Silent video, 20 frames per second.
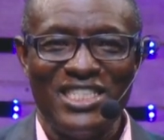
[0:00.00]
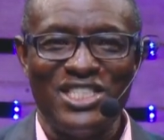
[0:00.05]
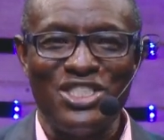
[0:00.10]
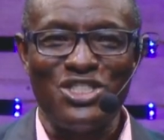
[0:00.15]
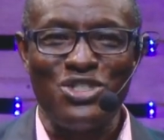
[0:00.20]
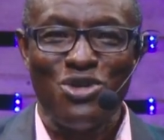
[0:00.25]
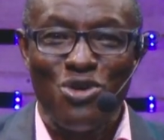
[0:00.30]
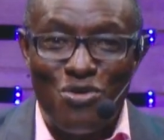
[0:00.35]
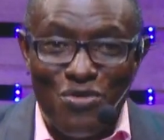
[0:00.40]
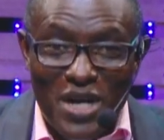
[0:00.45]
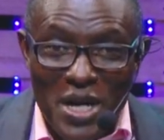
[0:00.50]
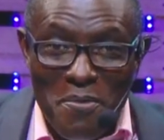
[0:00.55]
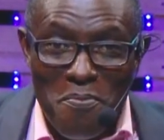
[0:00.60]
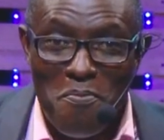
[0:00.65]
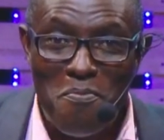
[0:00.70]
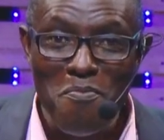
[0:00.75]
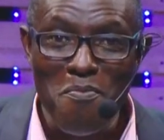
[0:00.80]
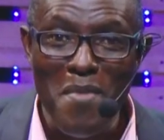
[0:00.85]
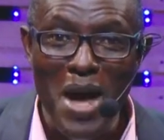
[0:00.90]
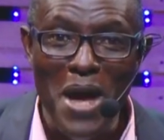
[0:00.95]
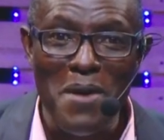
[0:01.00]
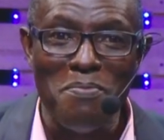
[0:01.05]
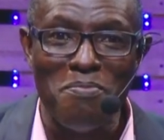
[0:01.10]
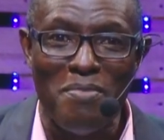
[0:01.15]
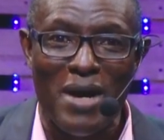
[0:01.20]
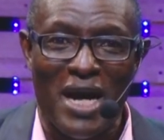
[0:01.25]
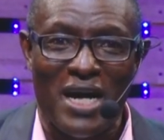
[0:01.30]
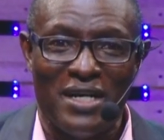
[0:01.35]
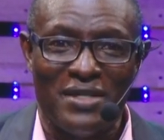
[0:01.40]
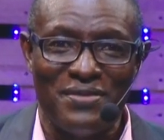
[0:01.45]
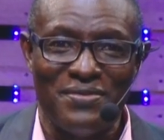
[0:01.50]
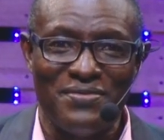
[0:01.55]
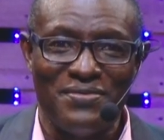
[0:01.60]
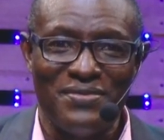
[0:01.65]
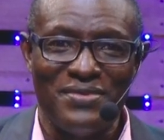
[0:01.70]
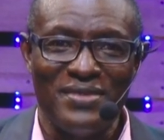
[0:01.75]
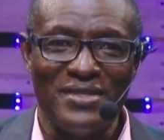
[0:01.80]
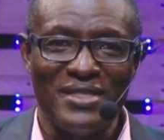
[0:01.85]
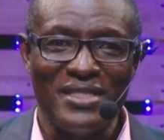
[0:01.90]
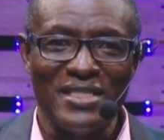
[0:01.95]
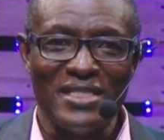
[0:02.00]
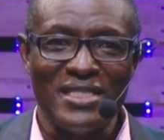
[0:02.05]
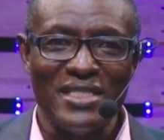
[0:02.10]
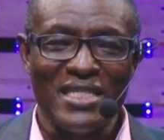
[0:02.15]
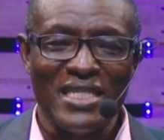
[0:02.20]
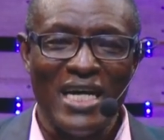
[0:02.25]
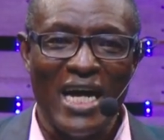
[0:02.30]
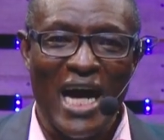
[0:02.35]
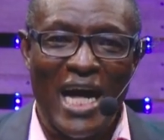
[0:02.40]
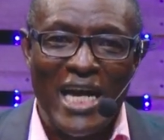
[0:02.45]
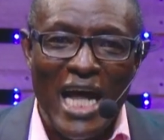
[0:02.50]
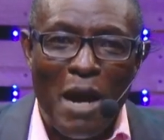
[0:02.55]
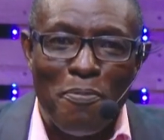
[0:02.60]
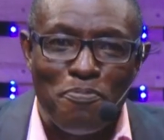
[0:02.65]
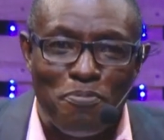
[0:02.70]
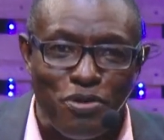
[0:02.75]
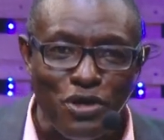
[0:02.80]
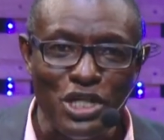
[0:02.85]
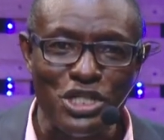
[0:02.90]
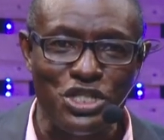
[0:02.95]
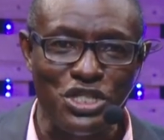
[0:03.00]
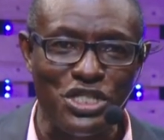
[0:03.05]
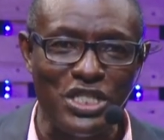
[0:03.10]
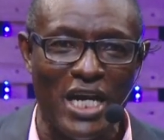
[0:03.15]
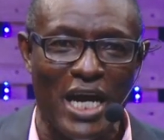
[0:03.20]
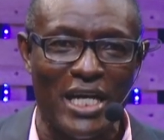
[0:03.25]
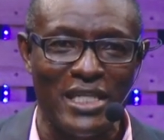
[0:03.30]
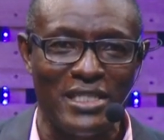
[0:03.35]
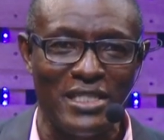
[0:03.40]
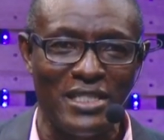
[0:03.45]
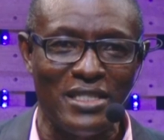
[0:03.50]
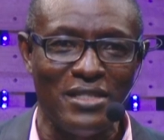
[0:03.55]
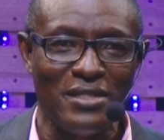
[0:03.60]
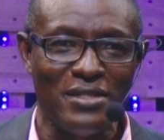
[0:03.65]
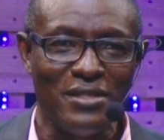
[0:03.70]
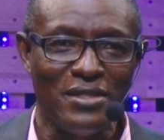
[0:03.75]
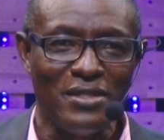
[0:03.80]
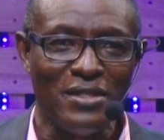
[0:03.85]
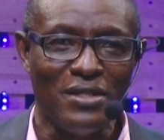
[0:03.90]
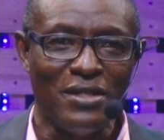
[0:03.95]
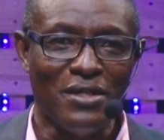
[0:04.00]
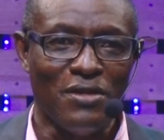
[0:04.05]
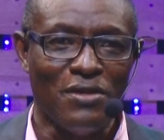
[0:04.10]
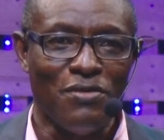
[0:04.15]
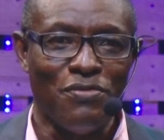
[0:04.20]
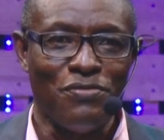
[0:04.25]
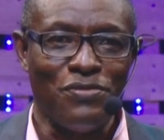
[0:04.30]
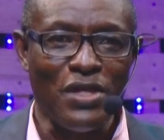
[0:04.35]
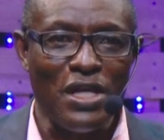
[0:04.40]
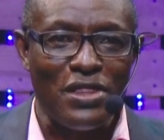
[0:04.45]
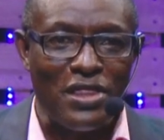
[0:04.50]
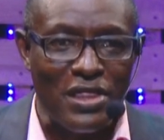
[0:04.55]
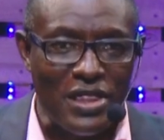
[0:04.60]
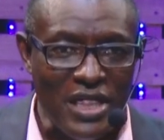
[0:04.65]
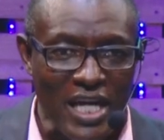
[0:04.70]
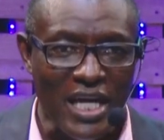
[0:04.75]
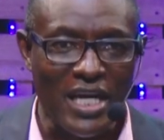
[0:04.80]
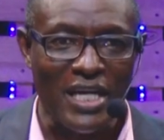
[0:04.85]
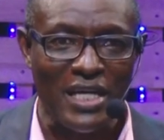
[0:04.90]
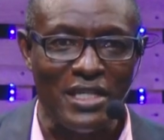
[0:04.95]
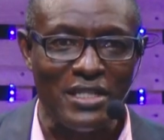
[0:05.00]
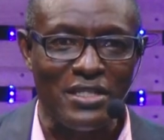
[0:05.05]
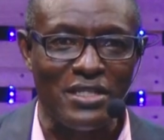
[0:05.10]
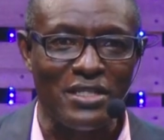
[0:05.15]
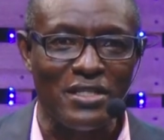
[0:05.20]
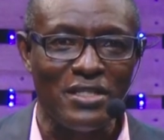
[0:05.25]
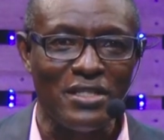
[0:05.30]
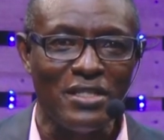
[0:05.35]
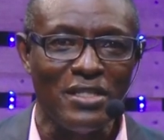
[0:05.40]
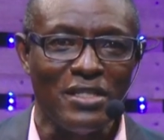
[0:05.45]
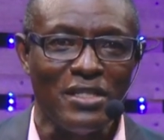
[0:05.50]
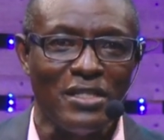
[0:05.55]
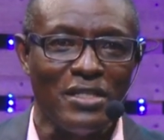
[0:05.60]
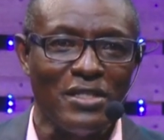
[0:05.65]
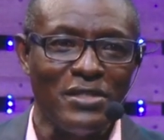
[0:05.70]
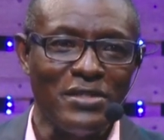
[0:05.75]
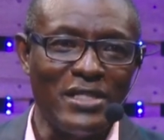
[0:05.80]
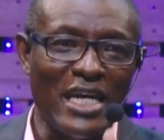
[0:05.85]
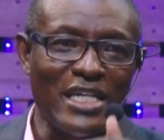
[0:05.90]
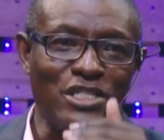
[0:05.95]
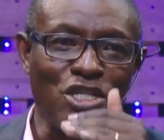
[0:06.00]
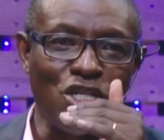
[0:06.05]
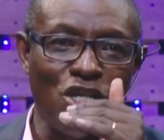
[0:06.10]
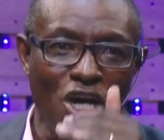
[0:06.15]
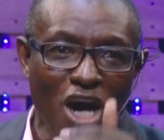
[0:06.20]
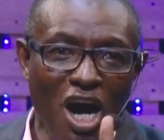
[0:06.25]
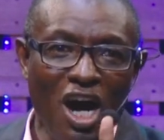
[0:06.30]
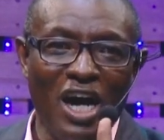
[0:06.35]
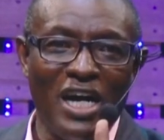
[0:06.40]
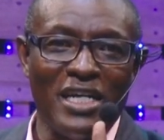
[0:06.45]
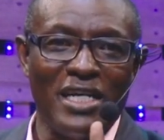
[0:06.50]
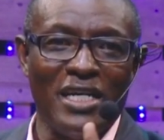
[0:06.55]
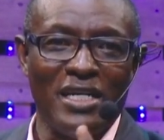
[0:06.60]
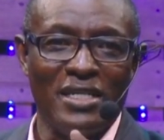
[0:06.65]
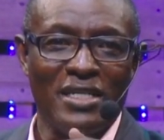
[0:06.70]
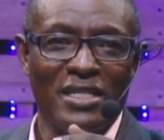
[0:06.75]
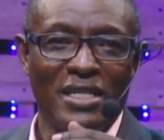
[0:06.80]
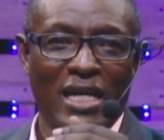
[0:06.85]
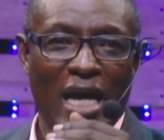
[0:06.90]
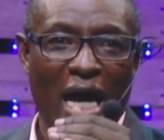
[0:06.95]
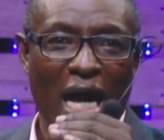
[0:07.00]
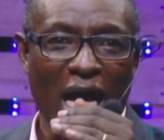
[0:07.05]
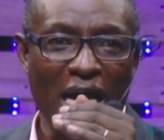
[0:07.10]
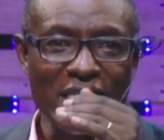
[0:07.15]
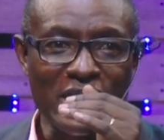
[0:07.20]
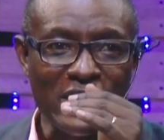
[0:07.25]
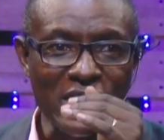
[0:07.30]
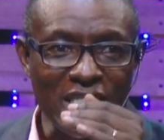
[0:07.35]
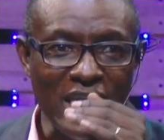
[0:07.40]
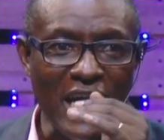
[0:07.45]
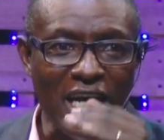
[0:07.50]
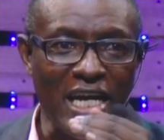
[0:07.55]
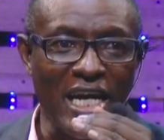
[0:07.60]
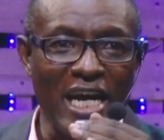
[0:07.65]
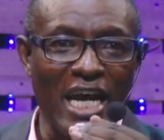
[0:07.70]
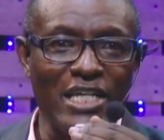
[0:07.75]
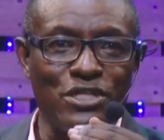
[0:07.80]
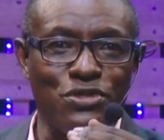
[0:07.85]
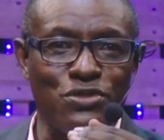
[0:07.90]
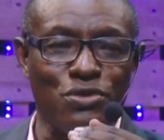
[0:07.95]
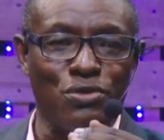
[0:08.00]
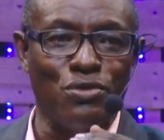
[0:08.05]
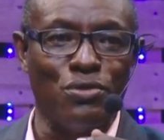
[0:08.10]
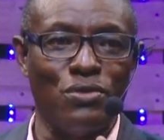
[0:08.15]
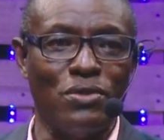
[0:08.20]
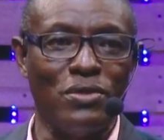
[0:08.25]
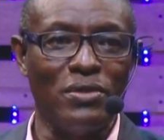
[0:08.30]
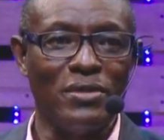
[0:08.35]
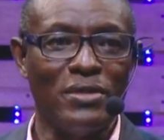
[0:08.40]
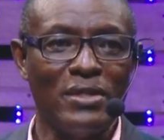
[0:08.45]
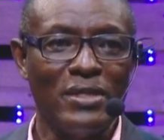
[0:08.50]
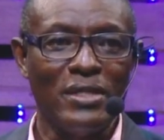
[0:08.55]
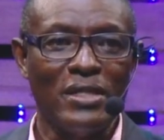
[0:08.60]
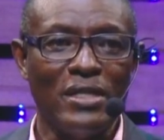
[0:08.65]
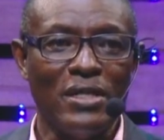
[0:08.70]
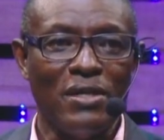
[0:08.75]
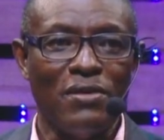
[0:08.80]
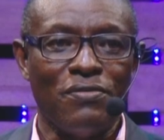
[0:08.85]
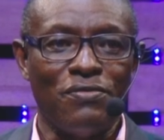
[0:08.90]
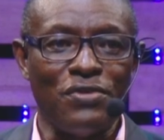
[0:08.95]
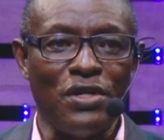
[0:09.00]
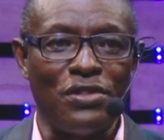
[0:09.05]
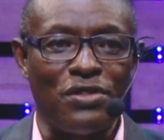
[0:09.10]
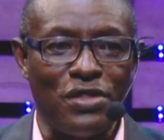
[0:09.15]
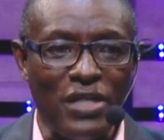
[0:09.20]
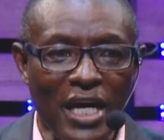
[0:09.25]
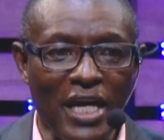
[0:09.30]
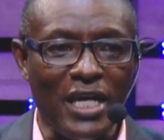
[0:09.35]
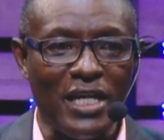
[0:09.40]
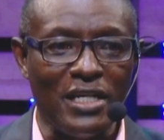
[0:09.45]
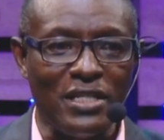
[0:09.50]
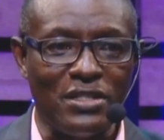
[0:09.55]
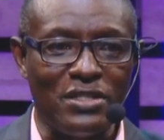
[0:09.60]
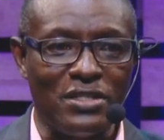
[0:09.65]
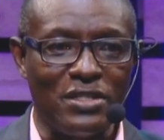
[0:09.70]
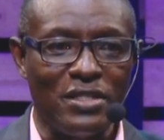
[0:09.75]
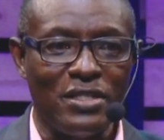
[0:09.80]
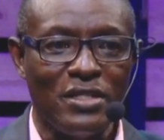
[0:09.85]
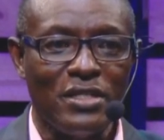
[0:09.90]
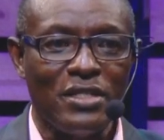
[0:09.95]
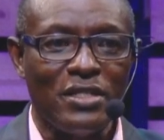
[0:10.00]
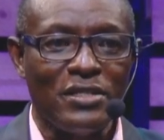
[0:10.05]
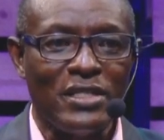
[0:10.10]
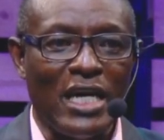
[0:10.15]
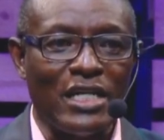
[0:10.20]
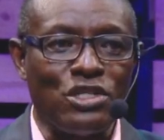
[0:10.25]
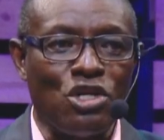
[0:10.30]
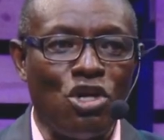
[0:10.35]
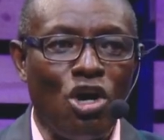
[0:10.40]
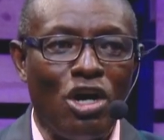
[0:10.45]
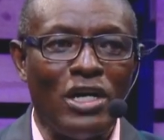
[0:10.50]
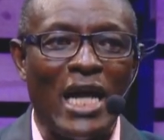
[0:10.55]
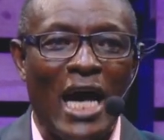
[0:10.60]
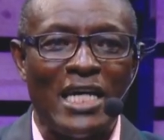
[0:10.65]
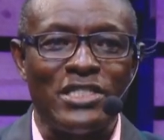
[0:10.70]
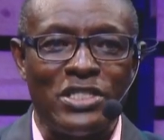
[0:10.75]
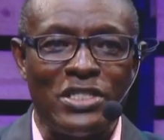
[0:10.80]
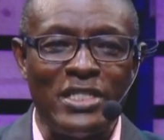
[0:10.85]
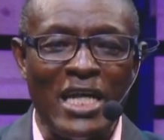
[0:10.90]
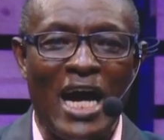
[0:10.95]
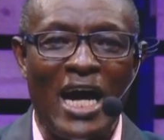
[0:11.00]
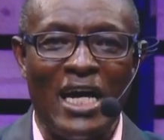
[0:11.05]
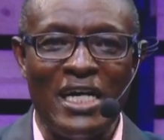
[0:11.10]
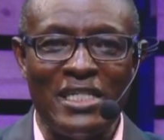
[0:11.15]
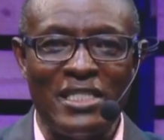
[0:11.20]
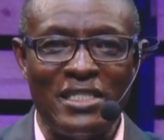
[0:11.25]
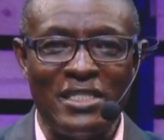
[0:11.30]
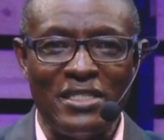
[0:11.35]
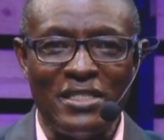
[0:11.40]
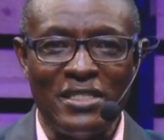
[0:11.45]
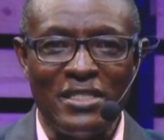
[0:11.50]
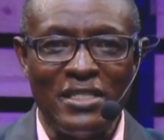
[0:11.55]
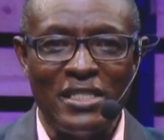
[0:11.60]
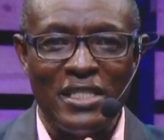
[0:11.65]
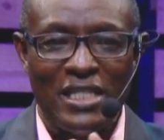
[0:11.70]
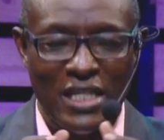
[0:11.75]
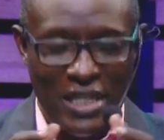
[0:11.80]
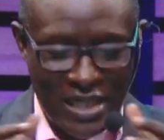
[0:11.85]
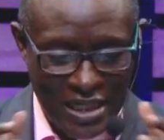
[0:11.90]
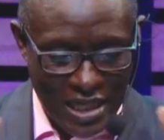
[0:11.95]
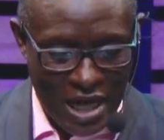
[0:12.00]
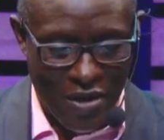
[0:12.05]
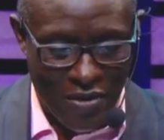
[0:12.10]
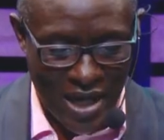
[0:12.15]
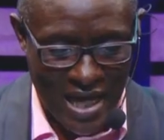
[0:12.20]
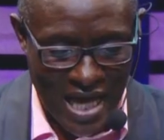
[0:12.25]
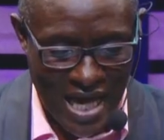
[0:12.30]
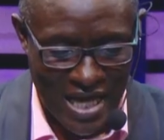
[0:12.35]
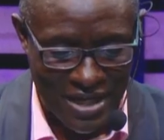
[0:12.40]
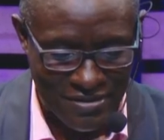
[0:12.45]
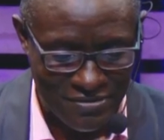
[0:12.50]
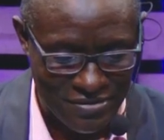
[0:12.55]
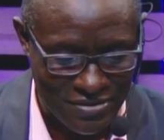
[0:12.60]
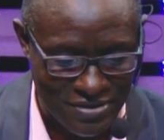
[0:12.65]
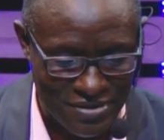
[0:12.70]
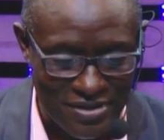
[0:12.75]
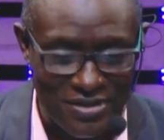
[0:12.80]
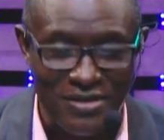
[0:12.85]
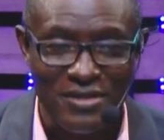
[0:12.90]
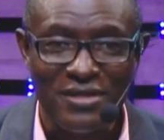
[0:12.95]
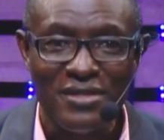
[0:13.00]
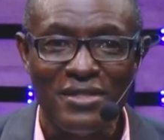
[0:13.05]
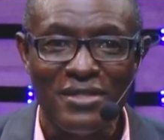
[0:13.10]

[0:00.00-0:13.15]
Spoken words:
to remember and appreciate the things that God has taken us through, the things that God has done in our lives.